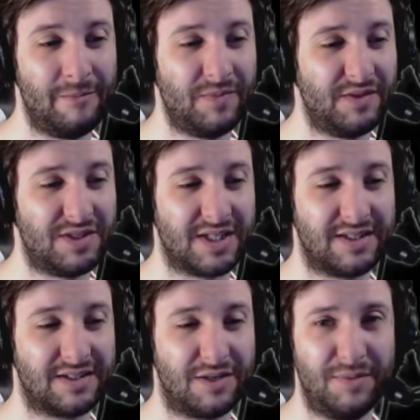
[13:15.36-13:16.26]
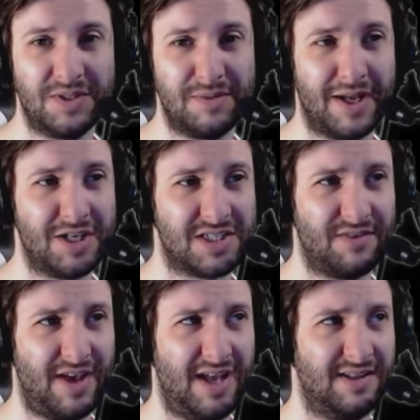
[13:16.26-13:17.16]
If you think the community managers
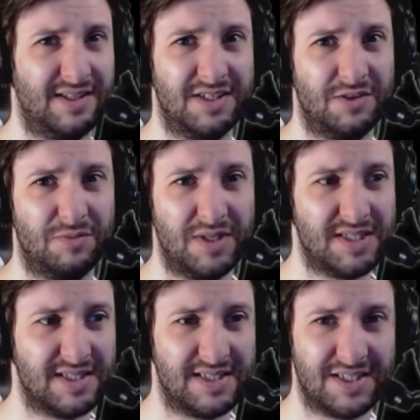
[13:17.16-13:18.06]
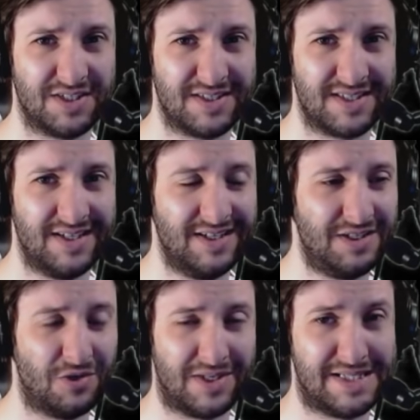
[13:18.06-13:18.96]
have anything to do with business decisions,
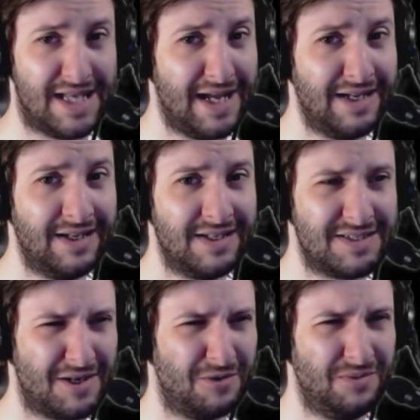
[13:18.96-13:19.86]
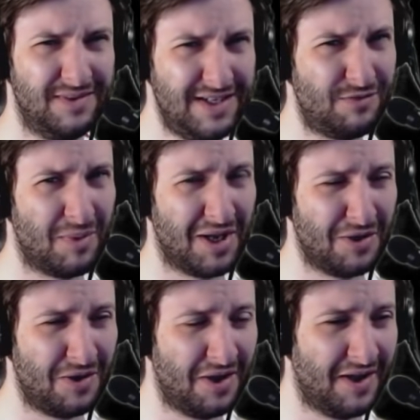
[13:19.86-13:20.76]
you're insane, so leave them
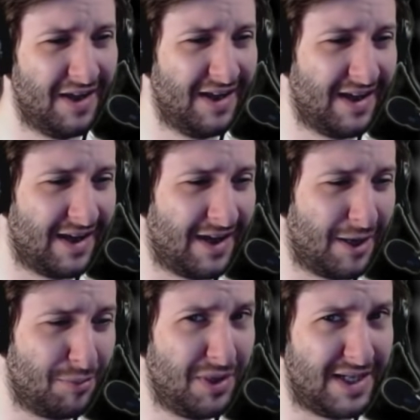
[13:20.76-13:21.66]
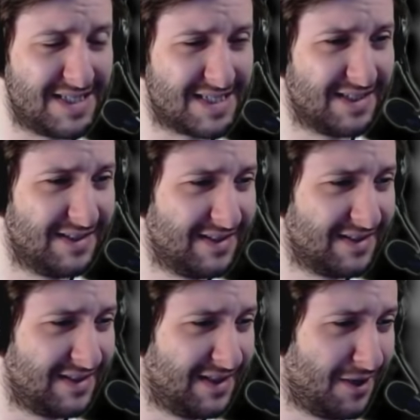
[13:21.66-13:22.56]
alone. Uh, please,
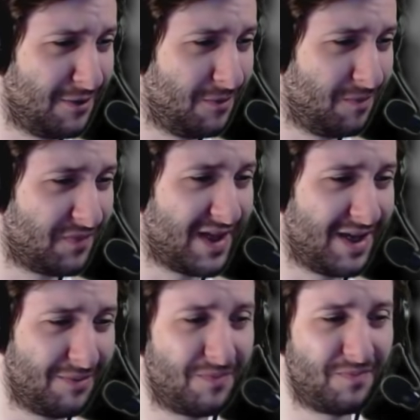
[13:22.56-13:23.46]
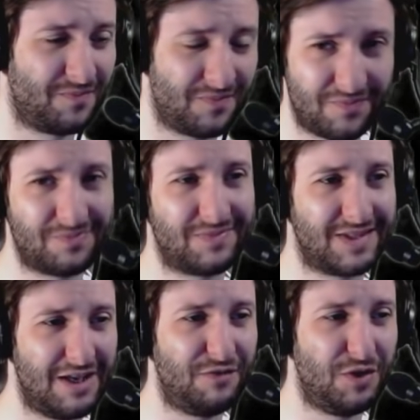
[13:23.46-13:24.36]
you know, they're
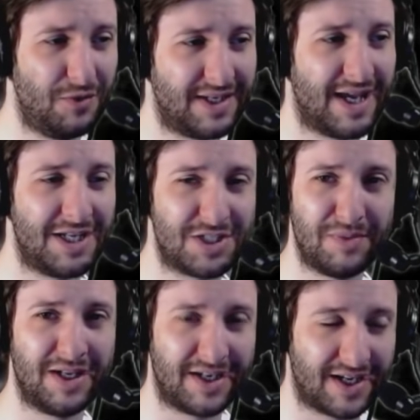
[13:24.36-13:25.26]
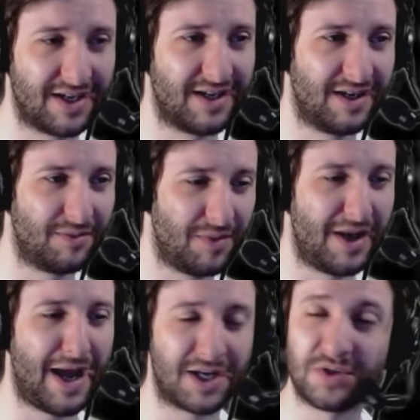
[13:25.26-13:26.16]
if you engage them in like a, a,
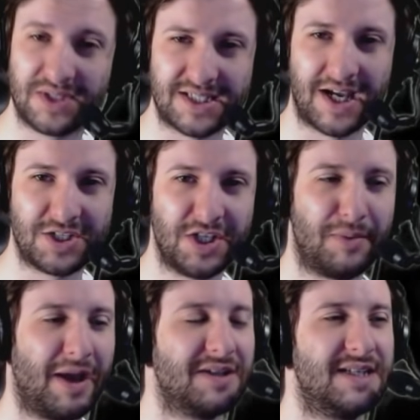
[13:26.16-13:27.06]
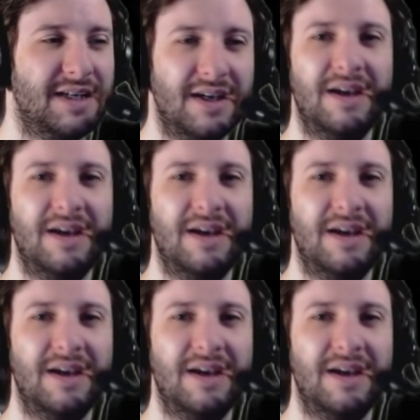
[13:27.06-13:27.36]
an actual discussion about it,